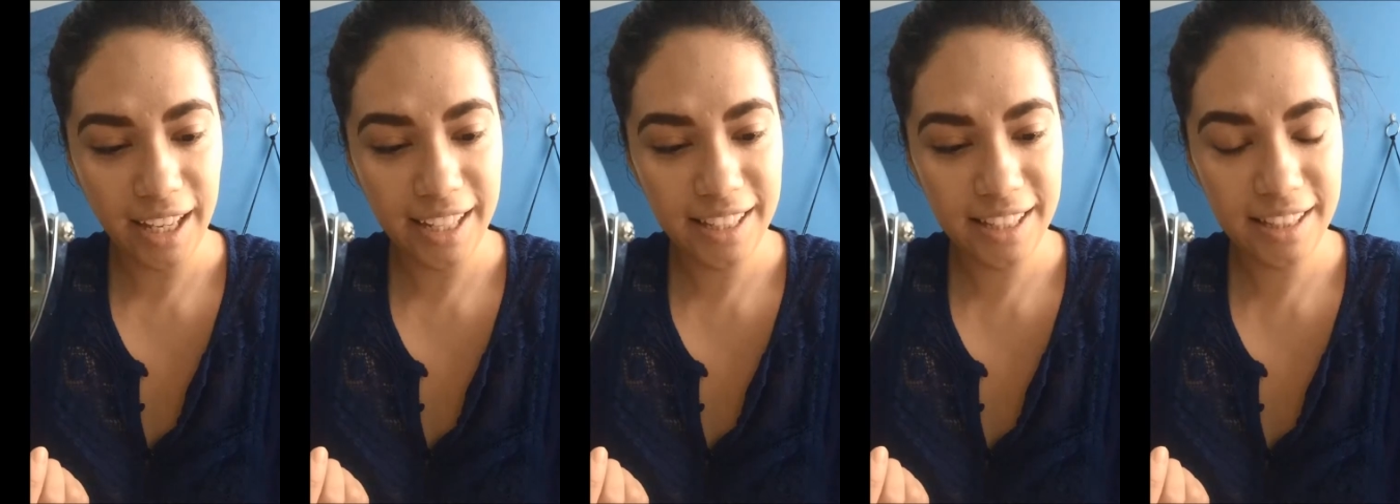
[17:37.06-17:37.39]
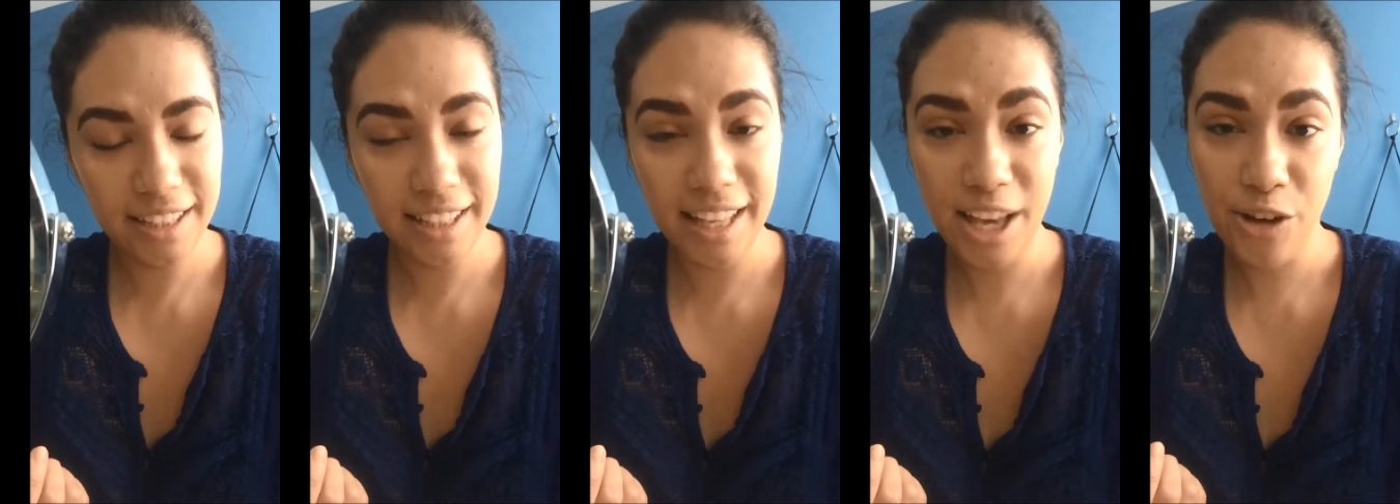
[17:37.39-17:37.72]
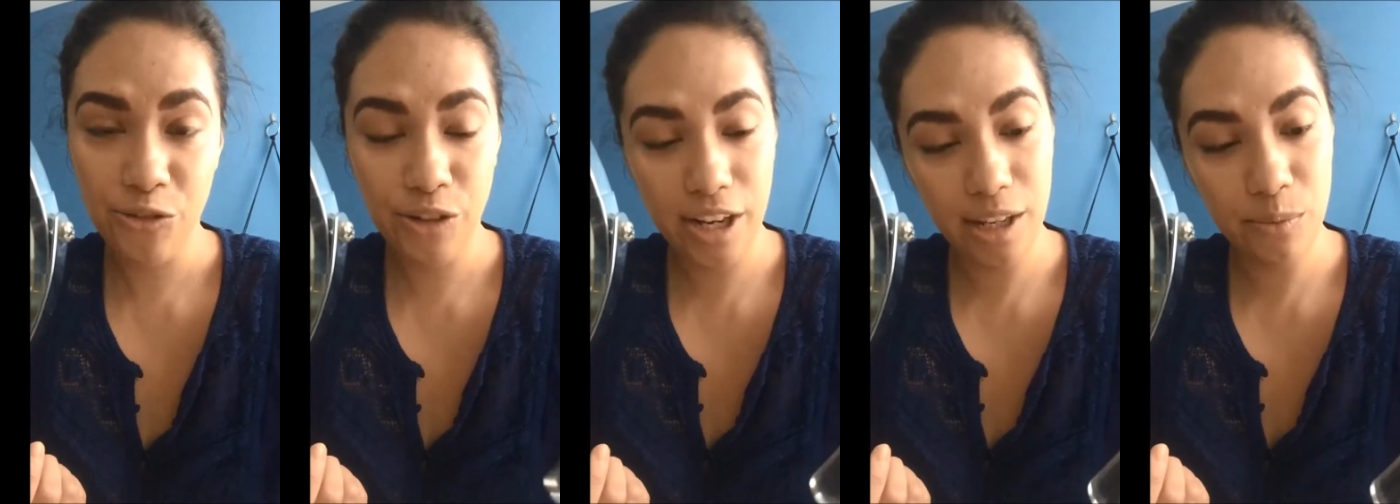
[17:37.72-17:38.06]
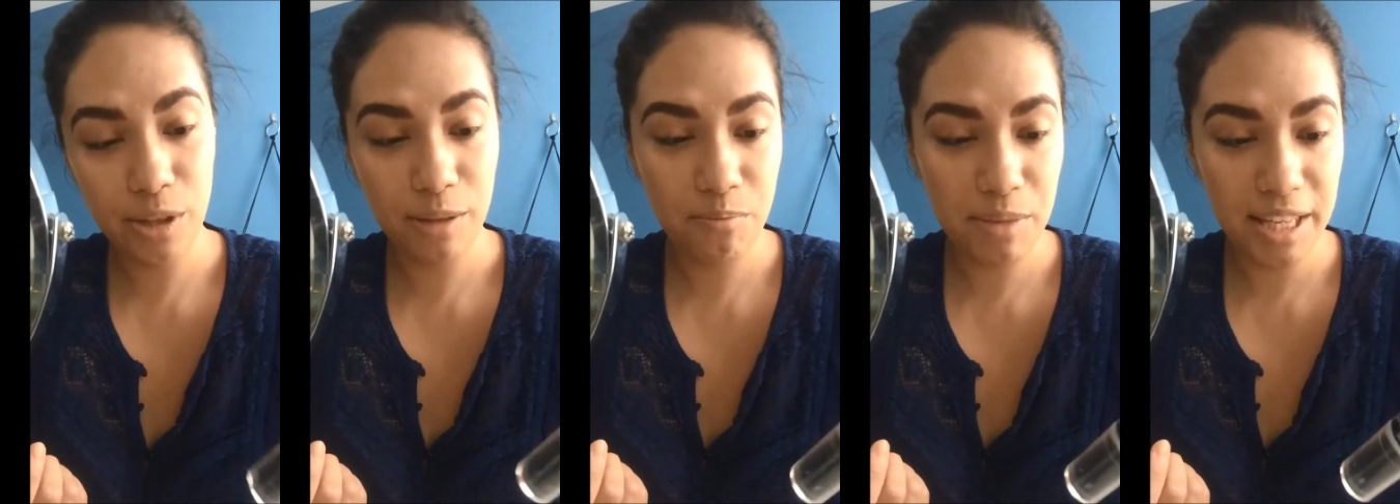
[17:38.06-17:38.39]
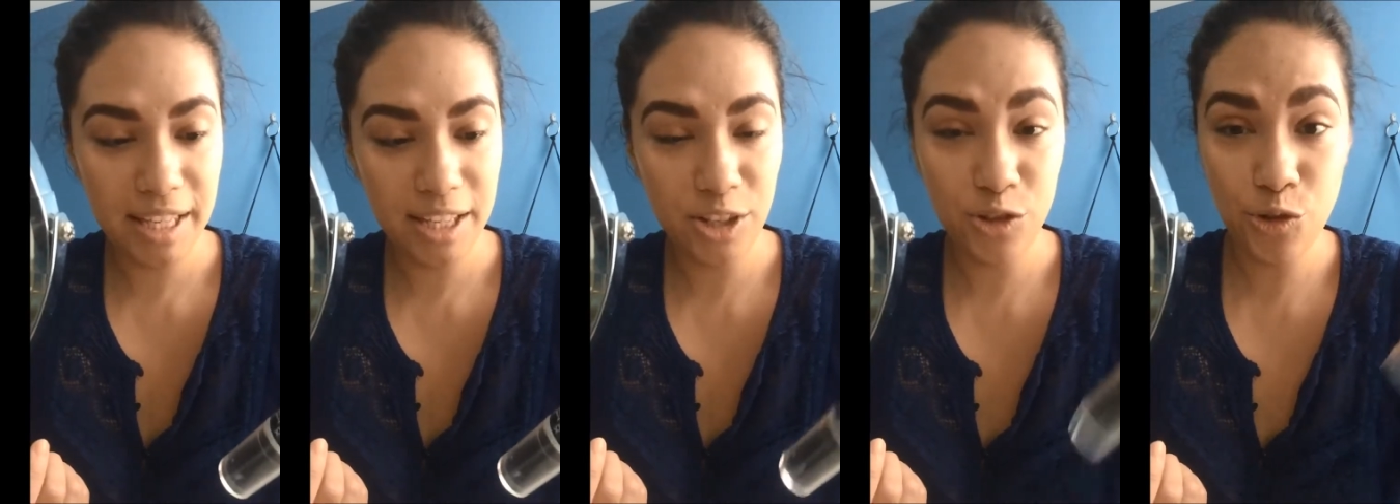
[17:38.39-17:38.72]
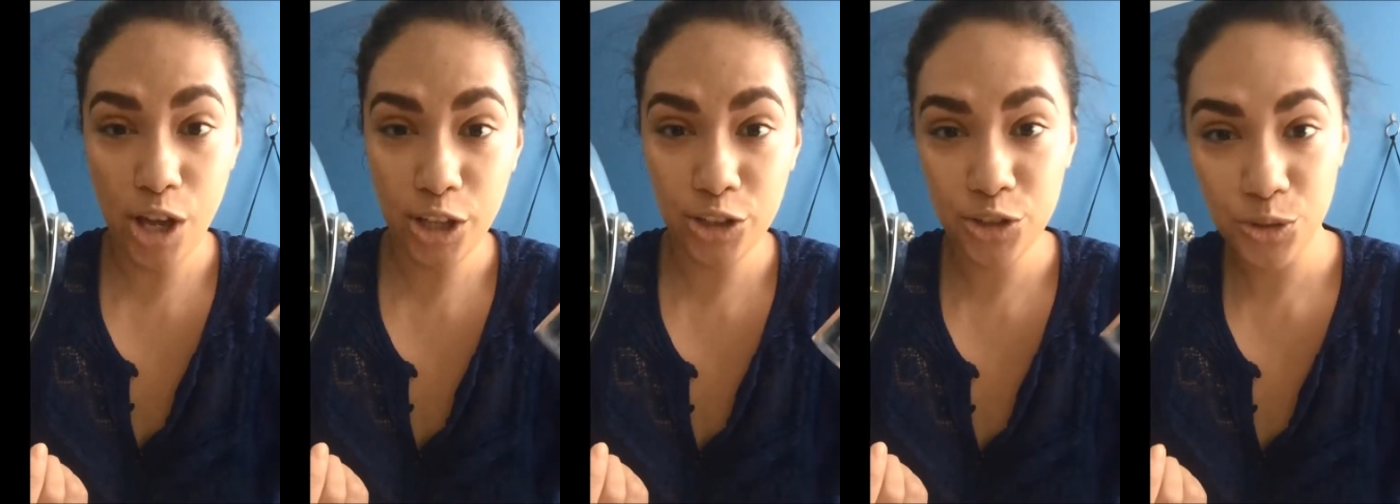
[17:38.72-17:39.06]
I guess this is a get ready with me
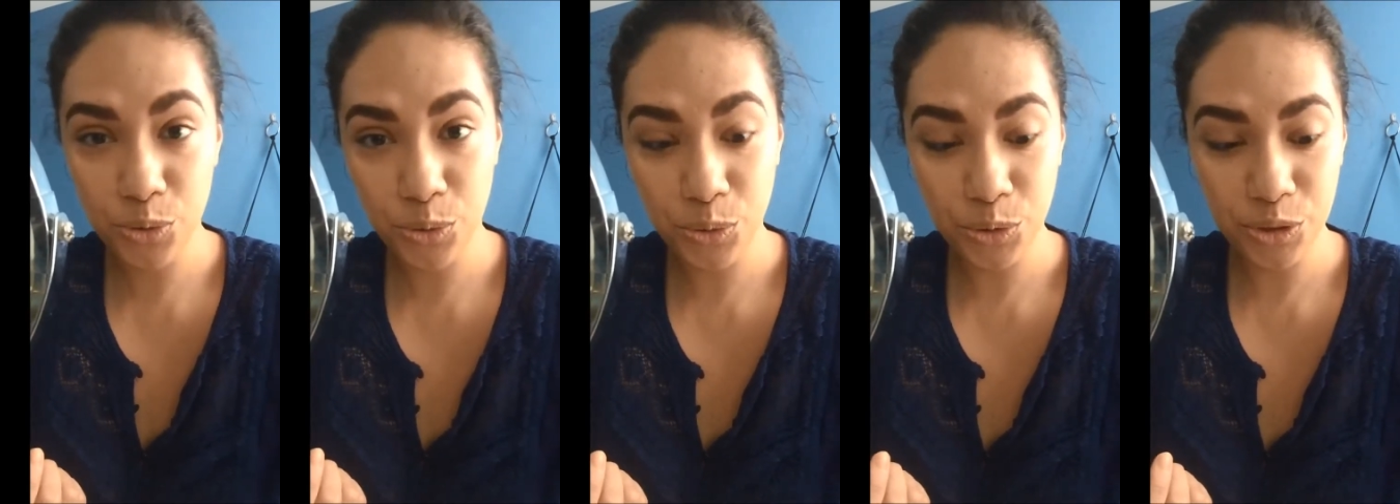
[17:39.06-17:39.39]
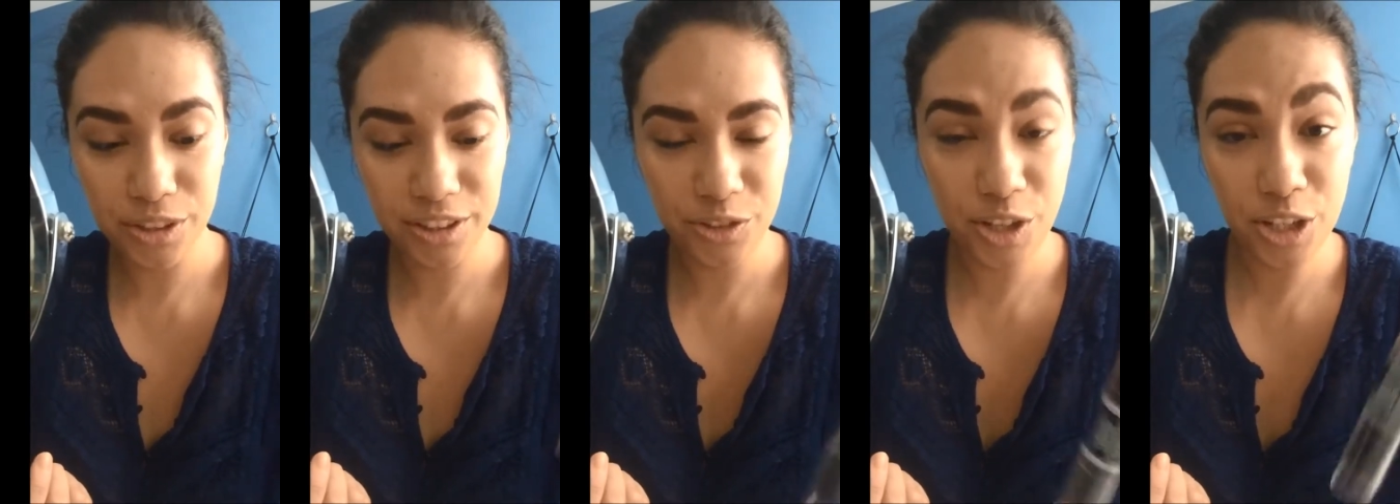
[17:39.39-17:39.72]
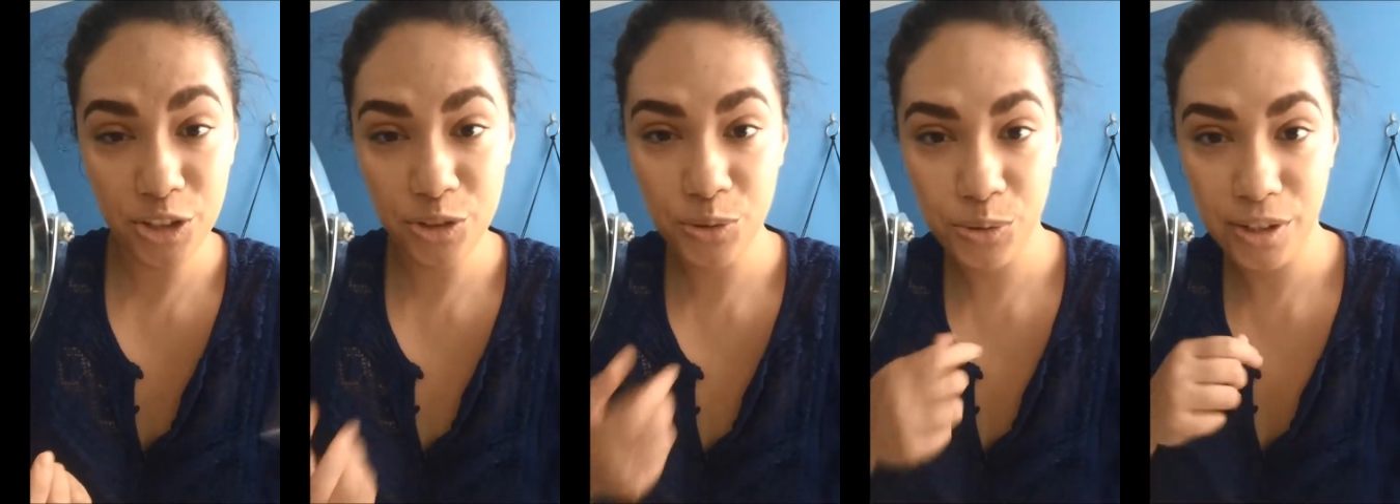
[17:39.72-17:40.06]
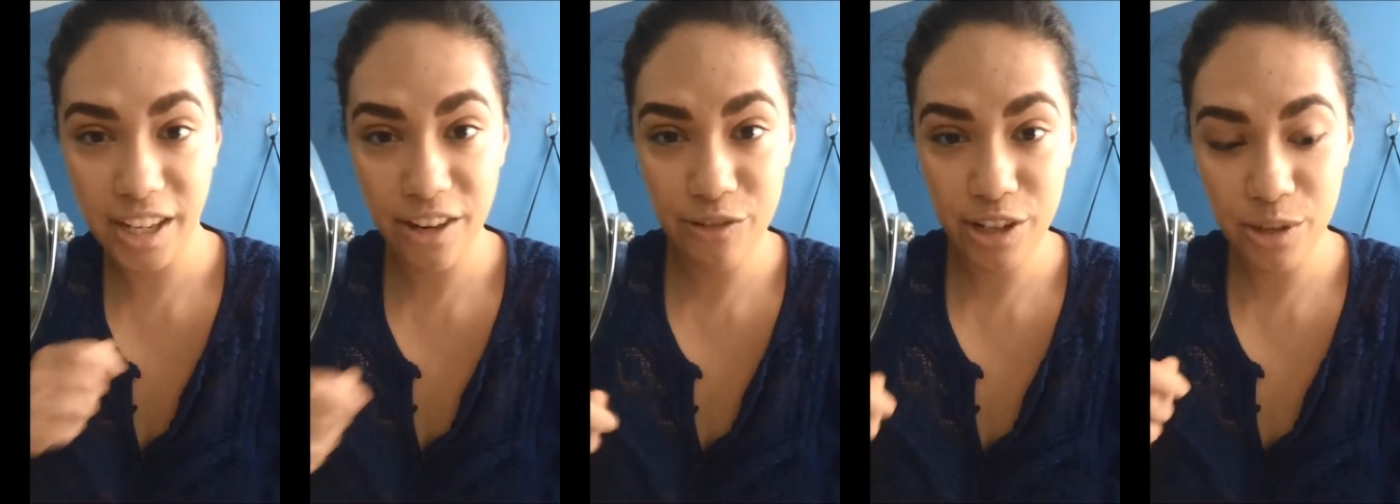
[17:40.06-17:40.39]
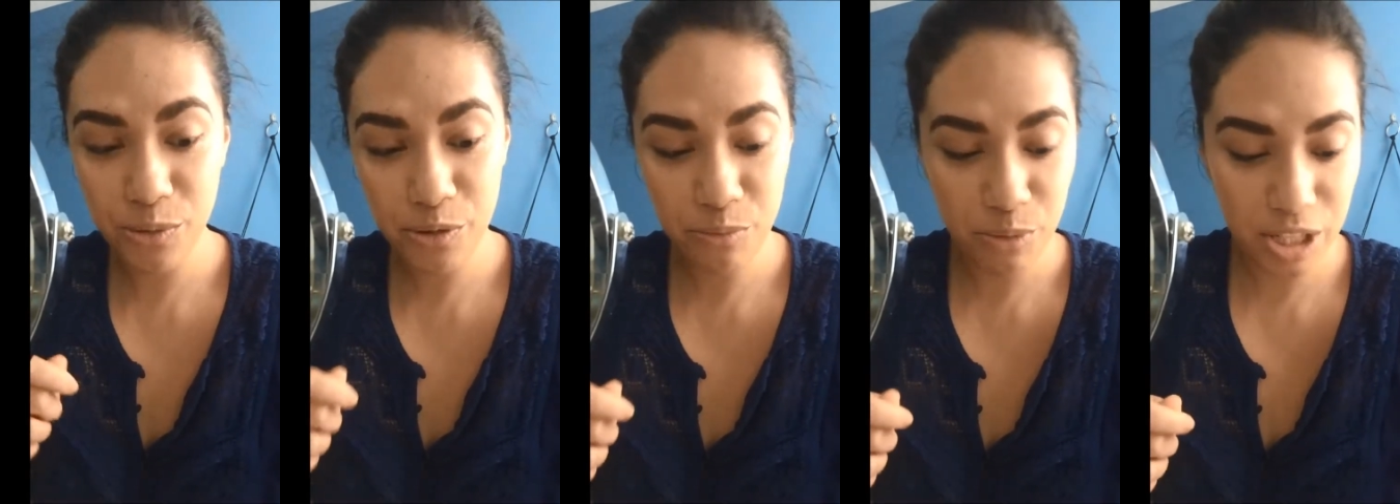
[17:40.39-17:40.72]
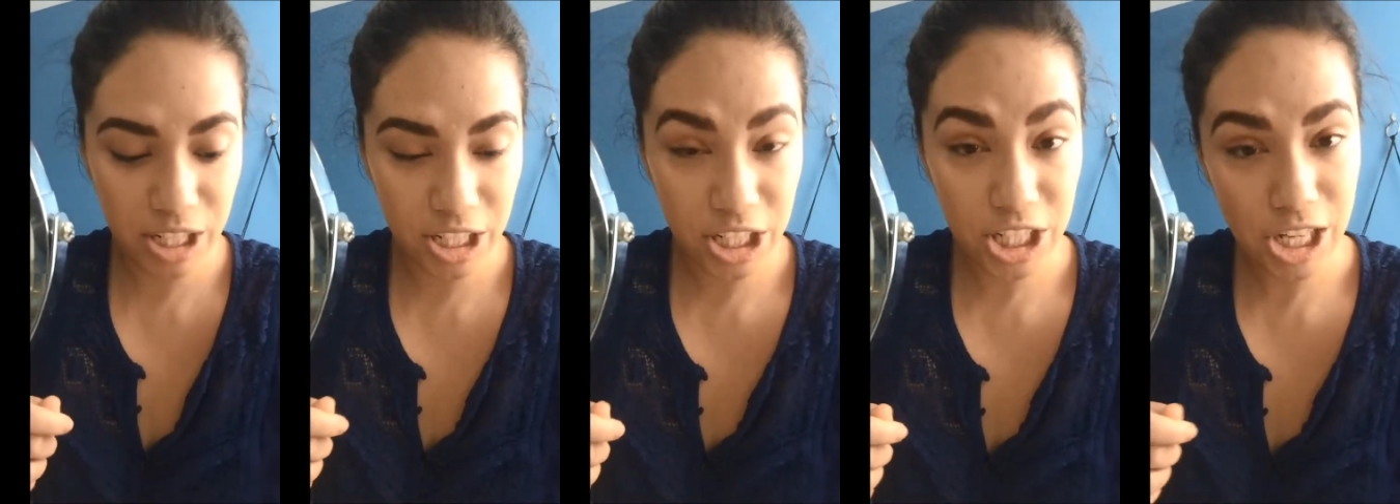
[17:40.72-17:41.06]
drugstore get ready with
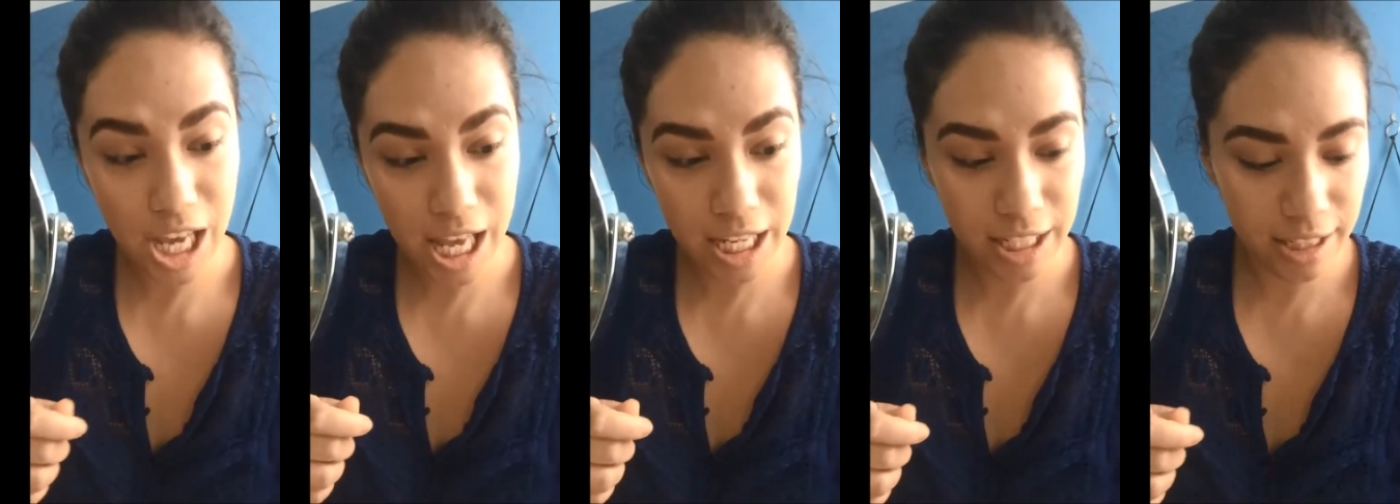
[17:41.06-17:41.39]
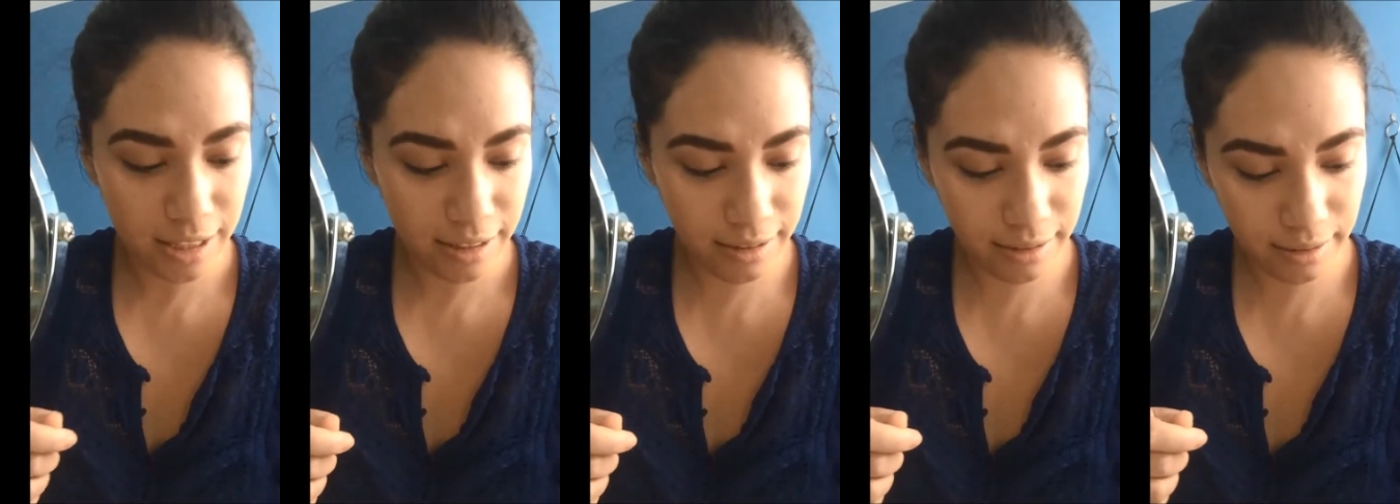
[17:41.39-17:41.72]
me chat.